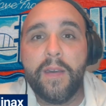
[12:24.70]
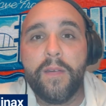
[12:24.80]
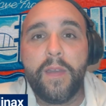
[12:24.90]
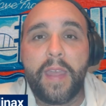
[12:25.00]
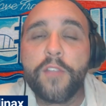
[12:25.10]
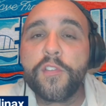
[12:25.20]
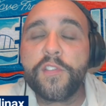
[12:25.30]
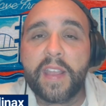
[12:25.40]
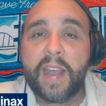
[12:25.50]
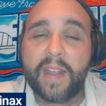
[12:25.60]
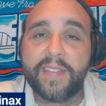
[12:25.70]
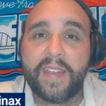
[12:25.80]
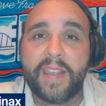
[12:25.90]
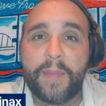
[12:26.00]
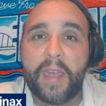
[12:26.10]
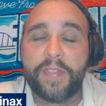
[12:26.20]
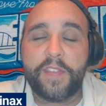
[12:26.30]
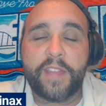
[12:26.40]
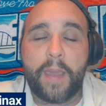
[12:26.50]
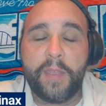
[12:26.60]
interesting content coming out
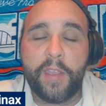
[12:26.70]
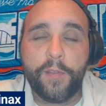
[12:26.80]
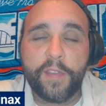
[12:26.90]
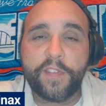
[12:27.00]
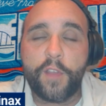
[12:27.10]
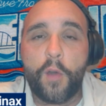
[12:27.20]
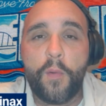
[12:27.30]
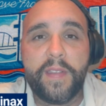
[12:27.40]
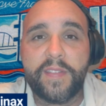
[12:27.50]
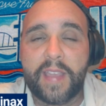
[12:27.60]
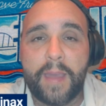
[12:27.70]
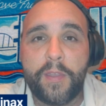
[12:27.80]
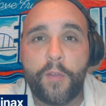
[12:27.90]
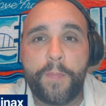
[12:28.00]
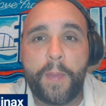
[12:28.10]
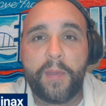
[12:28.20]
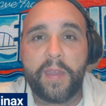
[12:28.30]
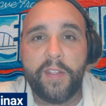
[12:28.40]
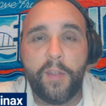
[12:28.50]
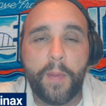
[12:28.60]
this time of year. This is always the time of year where people
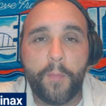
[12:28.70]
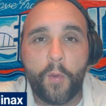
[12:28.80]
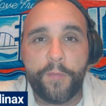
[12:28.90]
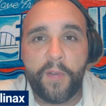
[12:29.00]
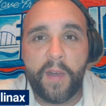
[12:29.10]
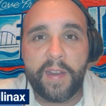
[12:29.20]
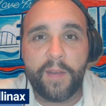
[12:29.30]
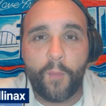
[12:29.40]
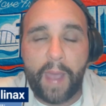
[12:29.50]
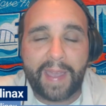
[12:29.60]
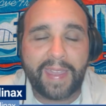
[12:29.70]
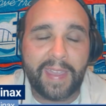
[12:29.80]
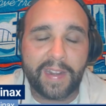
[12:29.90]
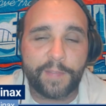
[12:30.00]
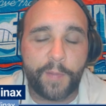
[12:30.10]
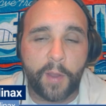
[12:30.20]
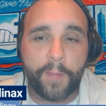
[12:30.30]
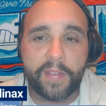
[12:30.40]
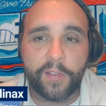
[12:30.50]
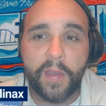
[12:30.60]
get a little bit more fun and wacky and
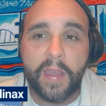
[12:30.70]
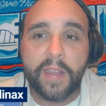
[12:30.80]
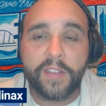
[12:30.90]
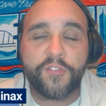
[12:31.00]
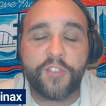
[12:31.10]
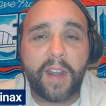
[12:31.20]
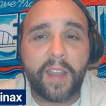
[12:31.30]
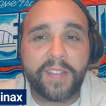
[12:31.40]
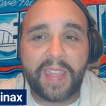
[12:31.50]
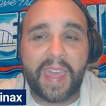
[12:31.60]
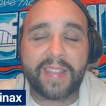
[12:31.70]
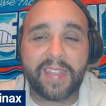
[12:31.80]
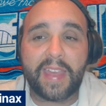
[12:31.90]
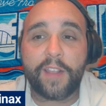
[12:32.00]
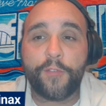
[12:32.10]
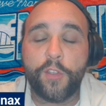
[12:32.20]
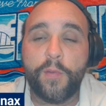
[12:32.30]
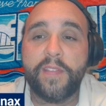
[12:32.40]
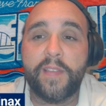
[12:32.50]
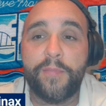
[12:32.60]
experimental. Shout out to The Athletic for
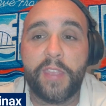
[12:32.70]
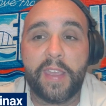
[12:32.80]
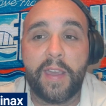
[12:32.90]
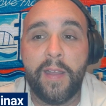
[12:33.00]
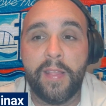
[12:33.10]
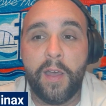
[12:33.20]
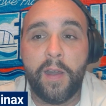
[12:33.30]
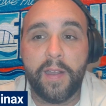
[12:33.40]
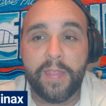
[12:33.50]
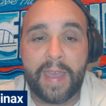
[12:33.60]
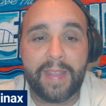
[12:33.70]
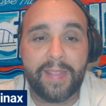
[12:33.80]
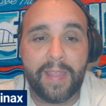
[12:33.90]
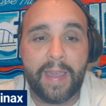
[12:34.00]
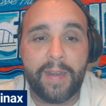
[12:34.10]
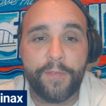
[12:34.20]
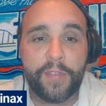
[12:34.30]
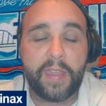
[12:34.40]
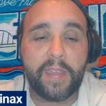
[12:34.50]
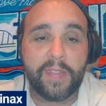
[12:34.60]
doing something along that line of
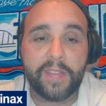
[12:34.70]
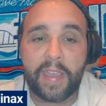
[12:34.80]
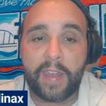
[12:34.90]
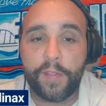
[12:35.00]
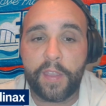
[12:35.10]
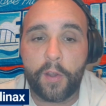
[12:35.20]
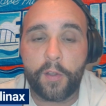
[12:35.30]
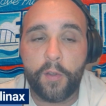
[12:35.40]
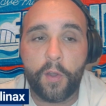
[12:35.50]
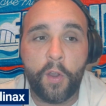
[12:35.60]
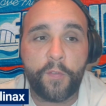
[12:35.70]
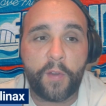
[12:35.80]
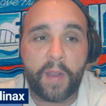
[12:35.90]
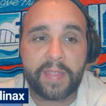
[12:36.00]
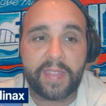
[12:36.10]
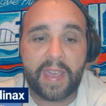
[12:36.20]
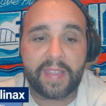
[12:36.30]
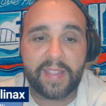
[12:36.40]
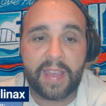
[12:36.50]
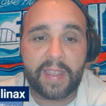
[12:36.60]
thinking. The title of the article over at The
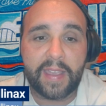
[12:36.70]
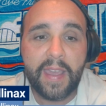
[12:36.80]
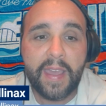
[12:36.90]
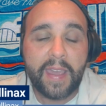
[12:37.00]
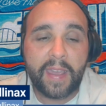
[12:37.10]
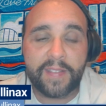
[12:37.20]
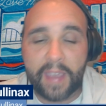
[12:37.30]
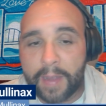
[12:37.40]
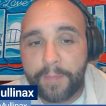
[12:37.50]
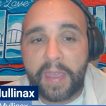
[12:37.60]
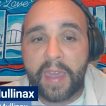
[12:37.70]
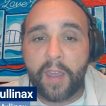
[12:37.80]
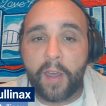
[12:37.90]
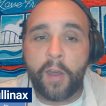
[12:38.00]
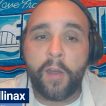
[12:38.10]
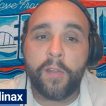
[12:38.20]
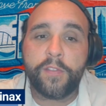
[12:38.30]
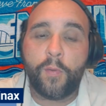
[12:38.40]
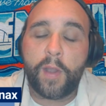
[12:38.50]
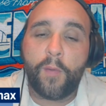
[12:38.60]
Athletic is NBA All
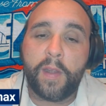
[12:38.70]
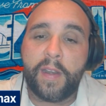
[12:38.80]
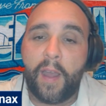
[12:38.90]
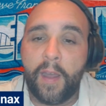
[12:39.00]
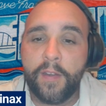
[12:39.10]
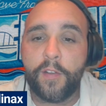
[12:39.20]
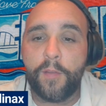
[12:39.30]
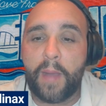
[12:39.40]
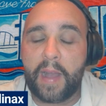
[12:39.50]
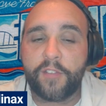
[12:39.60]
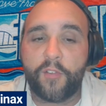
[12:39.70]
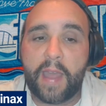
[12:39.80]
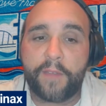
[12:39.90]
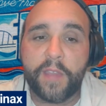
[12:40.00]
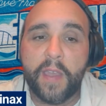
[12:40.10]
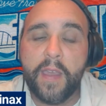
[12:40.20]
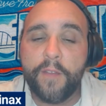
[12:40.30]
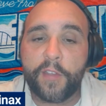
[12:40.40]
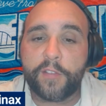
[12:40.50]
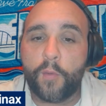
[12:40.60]
21 and Under Mock Draft.
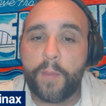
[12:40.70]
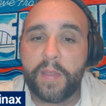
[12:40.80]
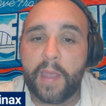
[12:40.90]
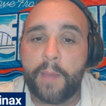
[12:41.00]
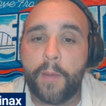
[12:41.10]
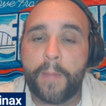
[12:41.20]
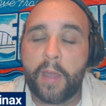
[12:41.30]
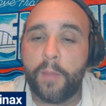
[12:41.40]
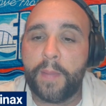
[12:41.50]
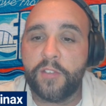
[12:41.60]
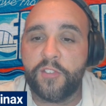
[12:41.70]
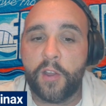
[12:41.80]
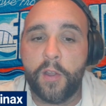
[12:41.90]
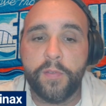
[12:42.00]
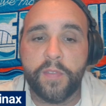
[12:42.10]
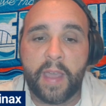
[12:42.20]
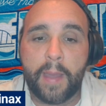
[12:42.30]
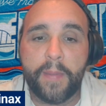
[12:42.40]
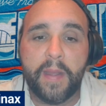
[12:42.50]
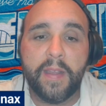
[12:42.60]
Victor Wembanyama, Paolo Banchero
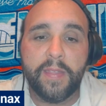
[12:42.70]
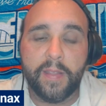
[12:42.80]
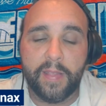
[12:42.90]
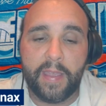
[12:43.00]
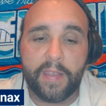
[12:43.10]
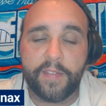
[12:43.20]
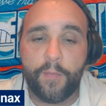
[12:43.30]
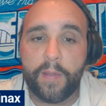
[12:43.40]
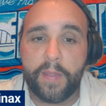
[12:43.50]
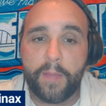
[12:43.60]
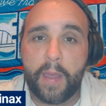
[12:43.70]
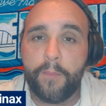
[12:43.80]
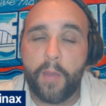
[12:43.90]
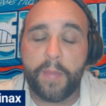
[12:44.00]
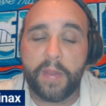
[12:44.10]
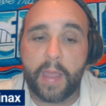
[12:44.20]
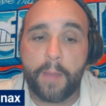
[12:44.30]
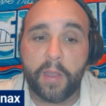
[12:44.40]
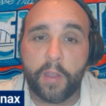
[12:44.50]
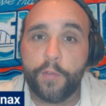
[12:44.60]
top the list. When
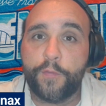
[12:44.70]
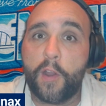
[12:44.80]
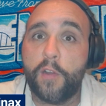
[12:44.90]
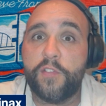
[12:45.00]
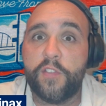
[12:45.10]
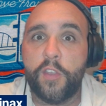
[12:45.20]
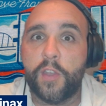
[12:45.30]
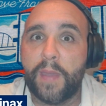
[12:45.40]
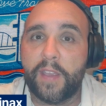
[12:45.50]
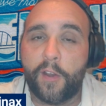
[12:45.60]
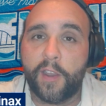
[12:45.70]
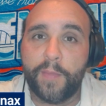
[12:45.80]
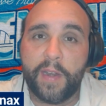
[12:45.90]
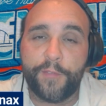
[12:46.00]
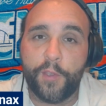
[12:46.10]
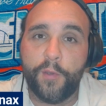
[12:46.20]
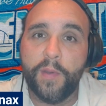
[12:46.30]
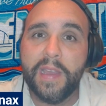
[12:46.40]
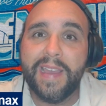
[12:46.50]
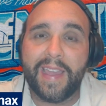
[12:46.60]
Wembanyama goes first, you can make an argument if you
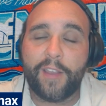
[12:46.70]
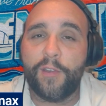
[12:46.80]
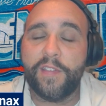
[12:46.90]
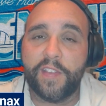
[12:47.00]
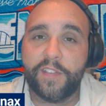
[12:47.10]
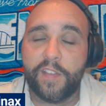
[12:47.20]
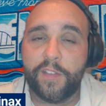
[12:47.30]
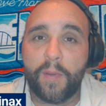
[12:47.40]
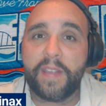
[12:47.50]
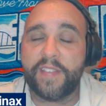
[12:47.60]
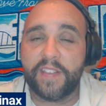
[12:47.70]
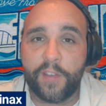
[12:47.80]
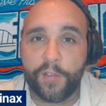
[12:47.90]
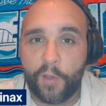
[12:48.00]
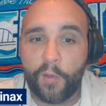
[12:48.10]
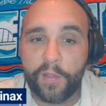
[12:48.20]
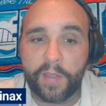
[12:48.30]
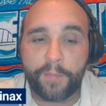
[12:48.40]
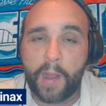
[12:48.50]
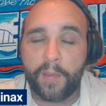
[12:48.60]
increase this to 26 years old,
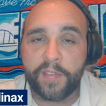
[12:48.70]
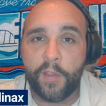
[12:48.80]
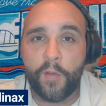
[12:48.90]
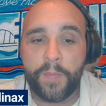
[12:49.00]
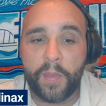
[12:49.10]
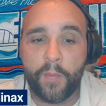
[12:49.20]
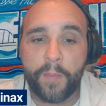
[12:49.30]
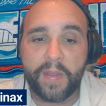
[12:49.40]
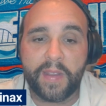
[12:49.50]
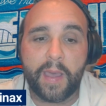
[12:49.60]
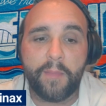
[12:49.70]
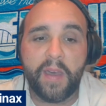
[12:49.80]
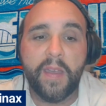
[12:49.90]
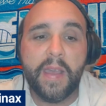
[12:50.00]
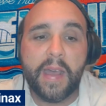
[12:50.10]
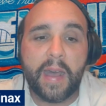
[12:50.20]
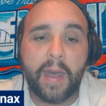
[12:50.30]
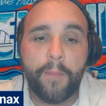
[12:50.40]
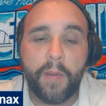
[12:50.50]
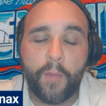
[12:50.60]
it probably still would be Wembanyama.
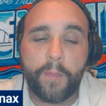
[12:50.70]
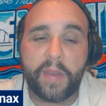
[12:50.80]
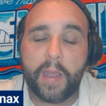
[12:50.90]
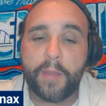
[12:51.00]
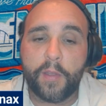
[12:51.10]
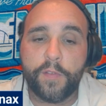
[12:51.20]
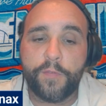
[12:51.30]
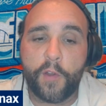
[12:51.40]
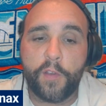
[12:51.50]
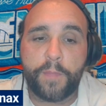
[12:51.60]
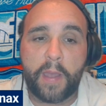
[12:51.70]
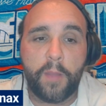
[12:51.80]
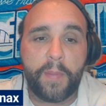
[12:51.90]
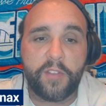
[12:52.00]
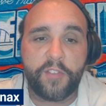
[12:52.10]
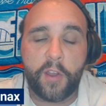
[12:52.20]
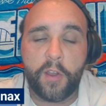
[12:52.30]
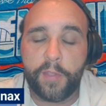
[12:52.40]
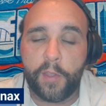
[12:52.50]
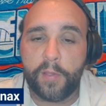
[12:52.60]
But Wembanyama goes first. Paolo
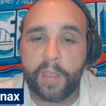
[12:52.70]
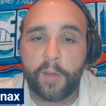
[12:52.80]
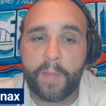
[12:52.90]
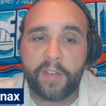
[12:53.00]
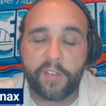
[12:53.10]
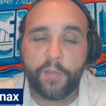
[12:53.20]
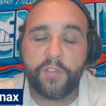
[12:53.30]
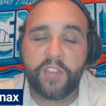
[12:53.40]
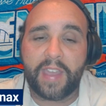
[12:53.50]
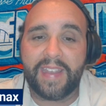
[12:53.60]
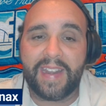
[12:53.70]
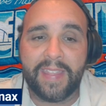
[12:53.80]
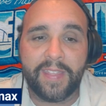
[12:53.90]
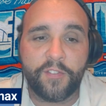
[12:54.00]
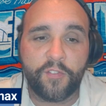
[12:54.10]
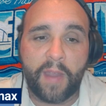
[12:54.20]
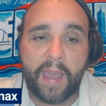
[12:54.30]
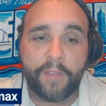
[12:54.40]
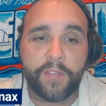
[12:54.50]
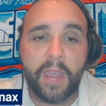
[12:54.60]
Banchero of the Orlando Magic goes second in this
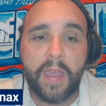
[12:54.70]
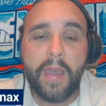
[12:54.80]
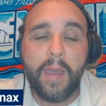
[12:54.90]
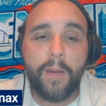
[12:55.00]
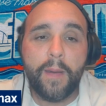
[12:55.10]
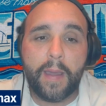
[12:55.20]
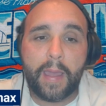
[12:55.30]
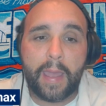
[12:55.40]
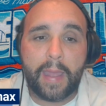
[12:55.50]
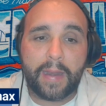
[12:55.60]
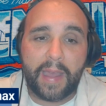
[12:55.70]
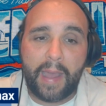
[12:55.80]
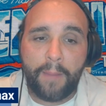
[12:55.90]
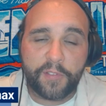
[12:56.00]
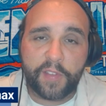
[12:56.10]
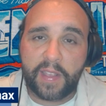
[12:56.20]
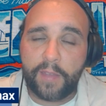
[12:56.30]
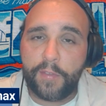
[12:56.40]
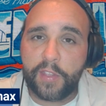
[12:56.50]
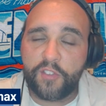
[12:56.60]
draft. And I'm just going to
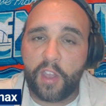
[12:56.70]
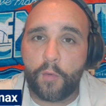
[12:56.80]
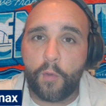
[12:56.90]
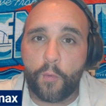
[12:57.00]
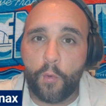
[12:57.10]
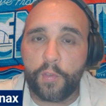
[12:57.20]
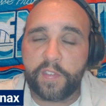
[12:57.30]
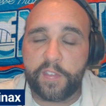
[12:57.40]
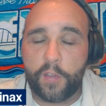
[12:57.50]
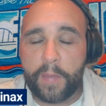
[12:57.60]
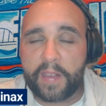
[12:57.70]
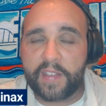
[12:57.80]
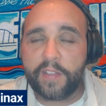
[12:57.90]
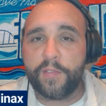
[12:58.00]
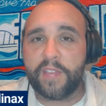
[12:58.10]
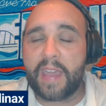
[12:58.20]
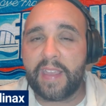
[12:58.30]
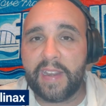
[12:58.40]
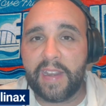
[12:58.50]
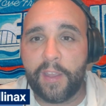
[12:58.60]
give you the general rules because it'll make sense with Zach
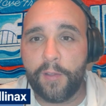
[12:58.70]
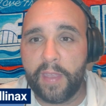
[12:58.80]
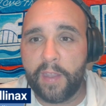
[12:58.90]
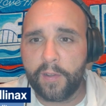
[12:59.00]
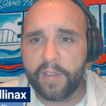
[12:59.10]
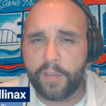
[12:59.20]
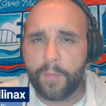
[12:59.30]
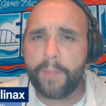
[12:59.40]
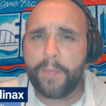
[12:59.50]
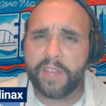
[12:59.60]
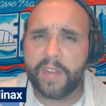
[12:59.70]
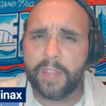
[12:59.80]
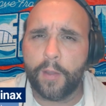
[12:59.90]
Edey here later, because you might be sitting there